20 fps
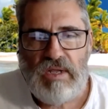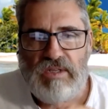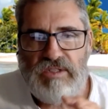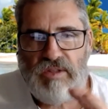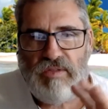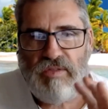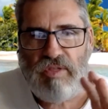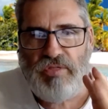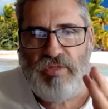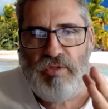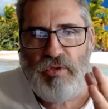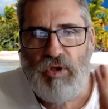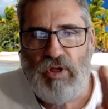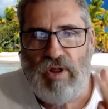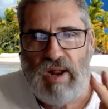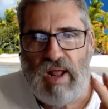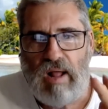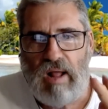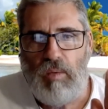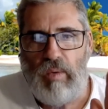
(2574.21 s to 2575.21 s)
So the
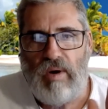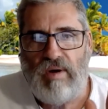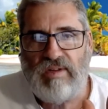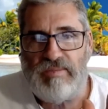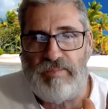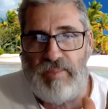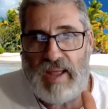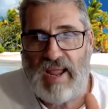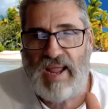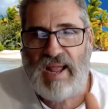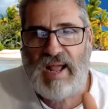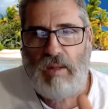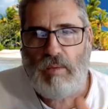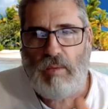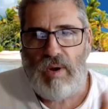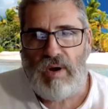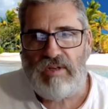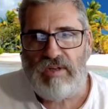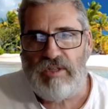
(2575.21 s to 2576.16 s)
third Alwar is Pei Alwar.